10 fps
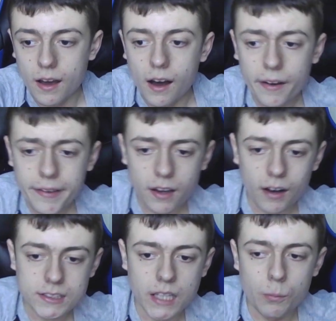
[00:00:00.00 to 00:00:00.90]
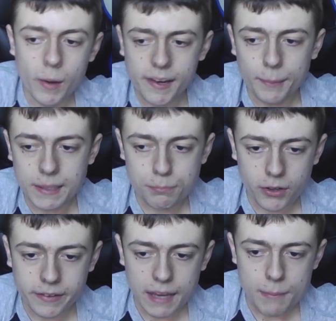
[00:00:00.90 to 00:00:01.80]
Hi guys, and welcome back to
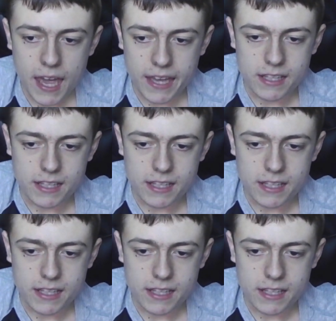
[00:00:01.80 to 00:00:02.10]
Broken Gamer 8.